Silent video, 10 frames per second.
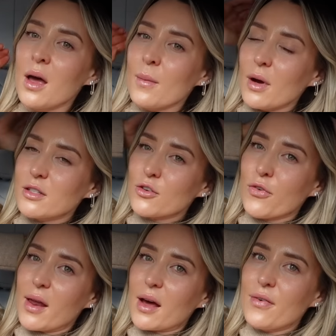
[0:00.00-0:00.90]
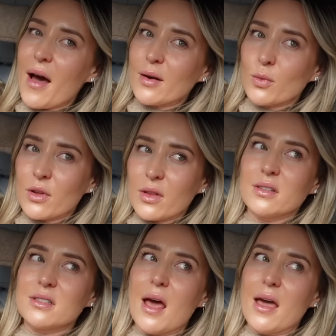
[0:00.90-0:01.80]
but I just feel like I've had one of
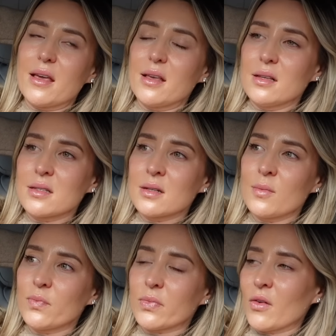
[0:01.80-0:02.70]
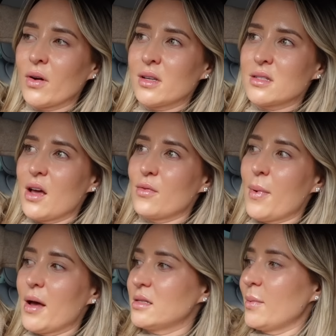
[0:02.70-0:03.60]
those days where I deserve a
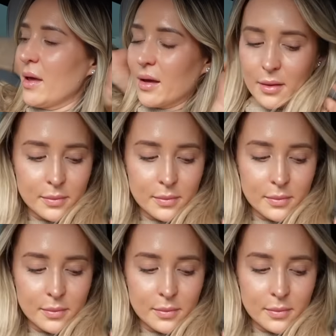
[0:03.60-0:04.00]
Percy Pig.